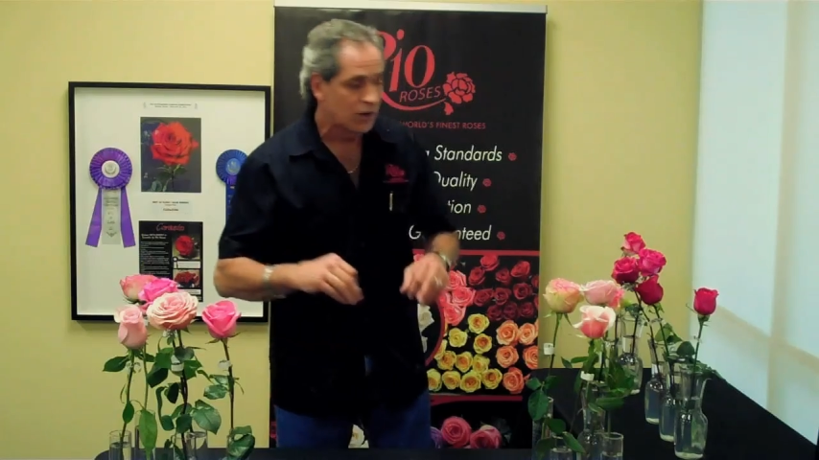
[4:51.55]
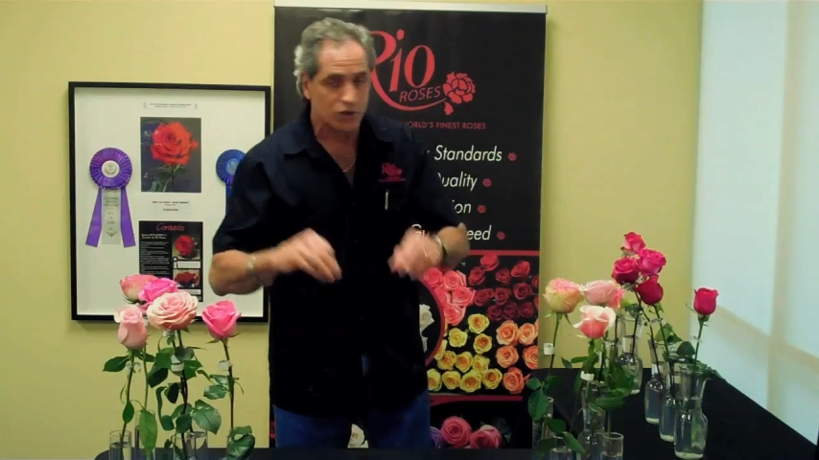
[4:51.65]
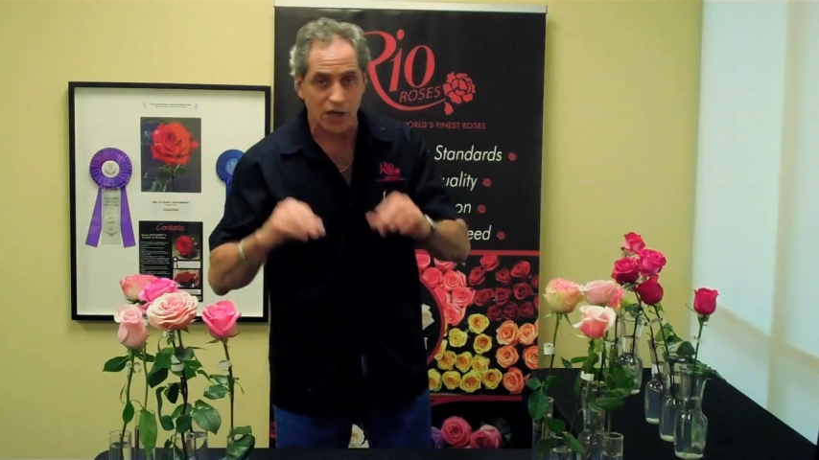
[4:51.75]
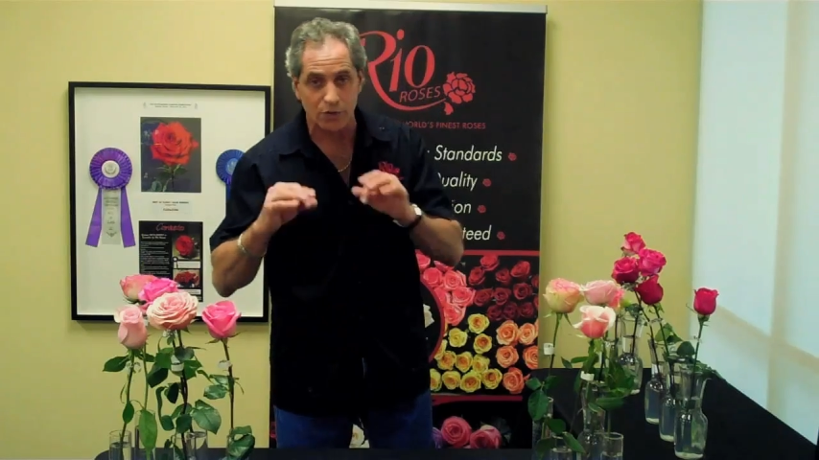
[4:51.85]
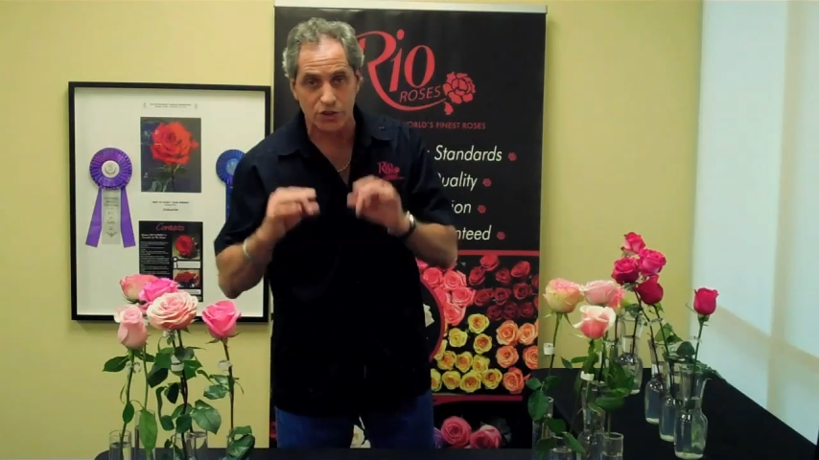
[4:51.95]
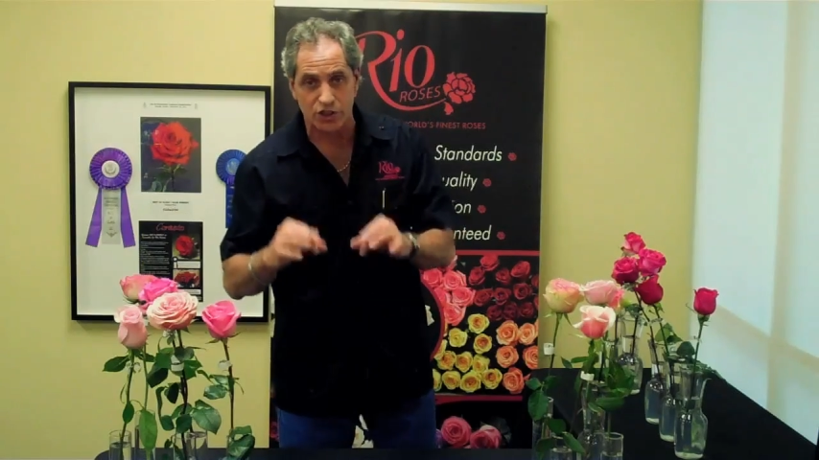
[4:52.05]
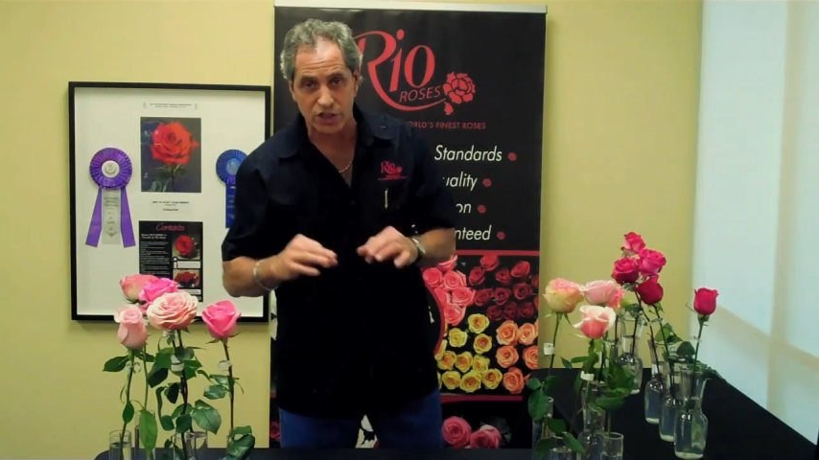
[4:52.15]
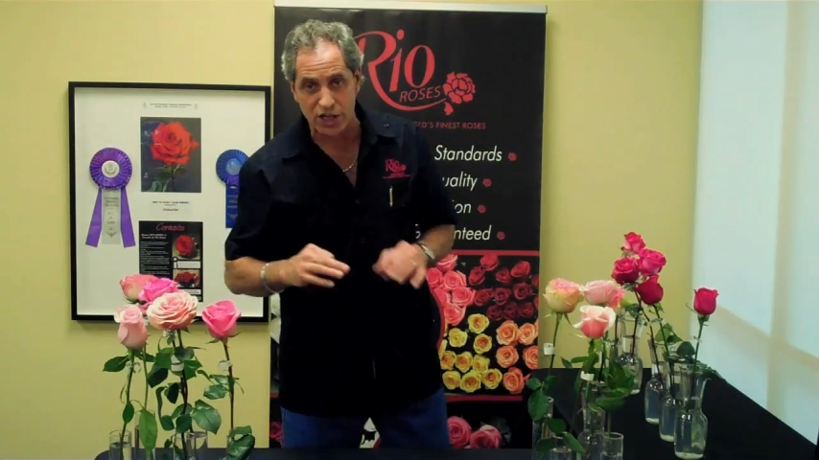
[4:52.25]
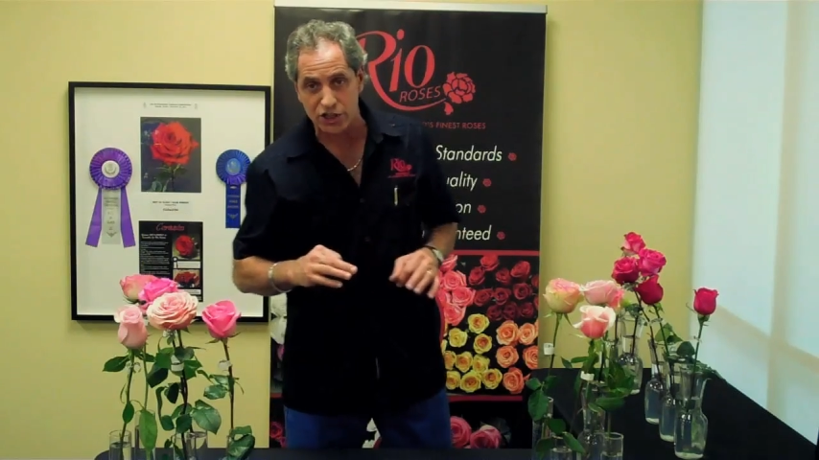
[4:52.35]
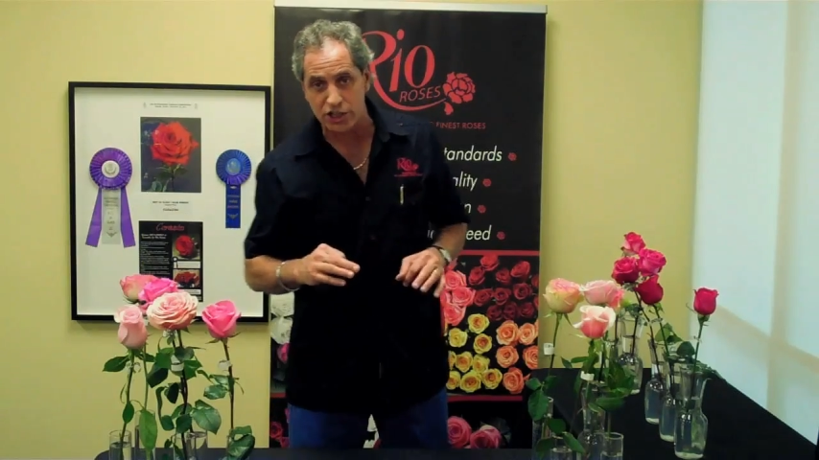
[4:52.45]
So I would
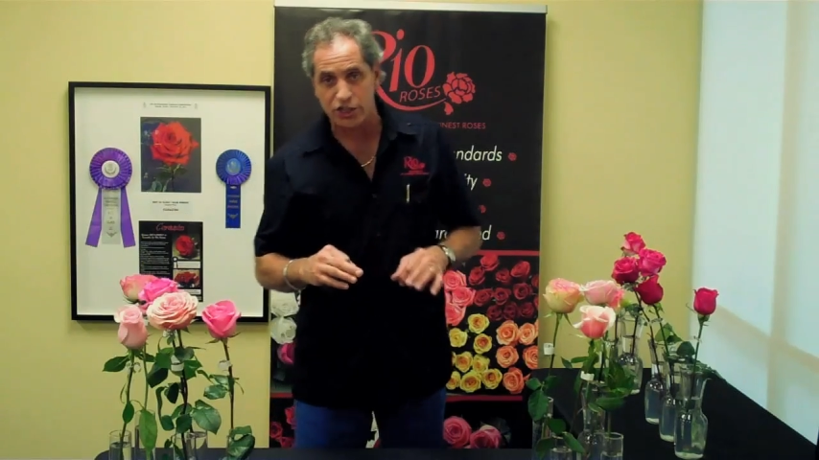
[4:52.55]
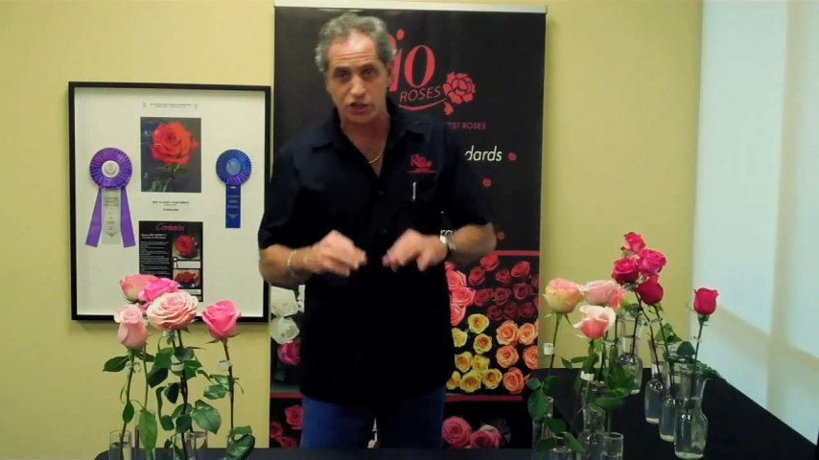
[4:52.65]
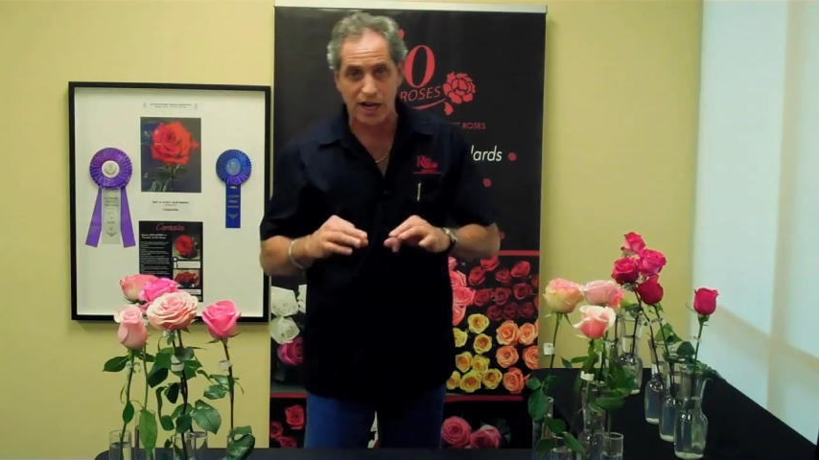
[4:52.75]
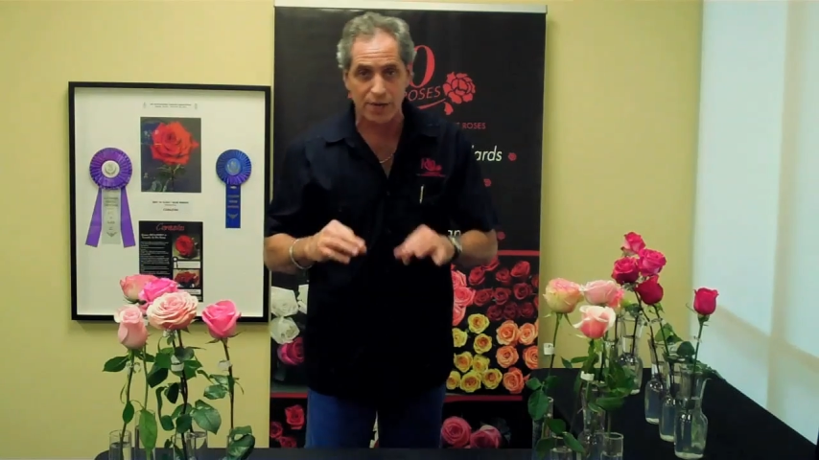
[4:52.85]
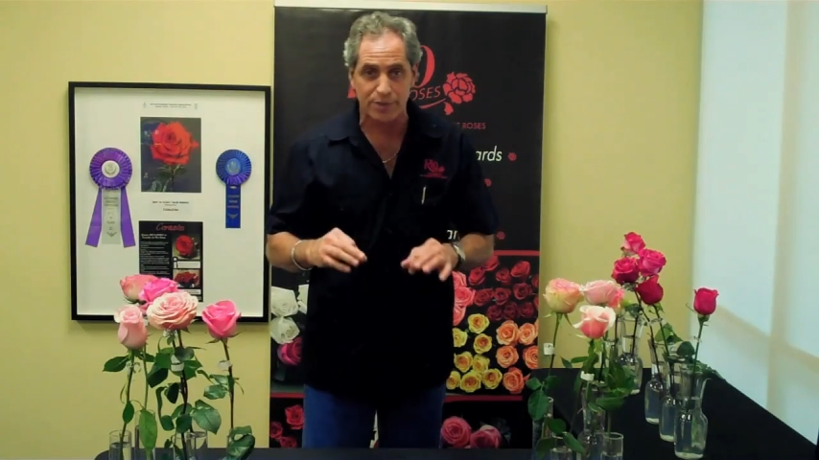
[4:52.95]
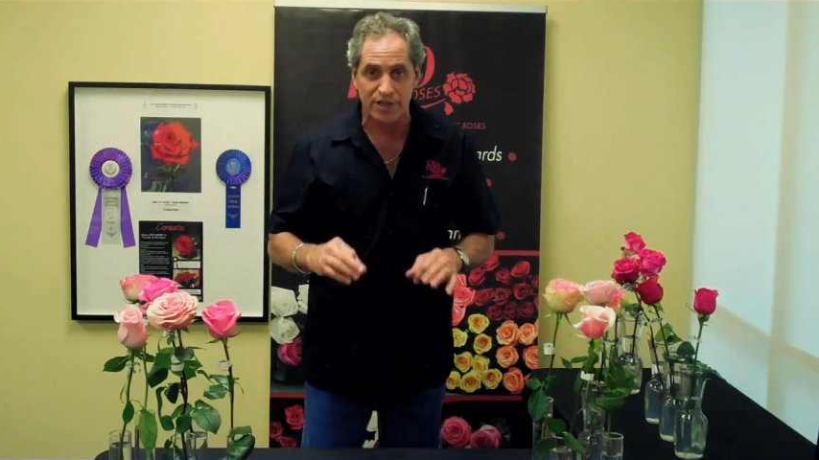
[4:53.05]
suggest you get your hot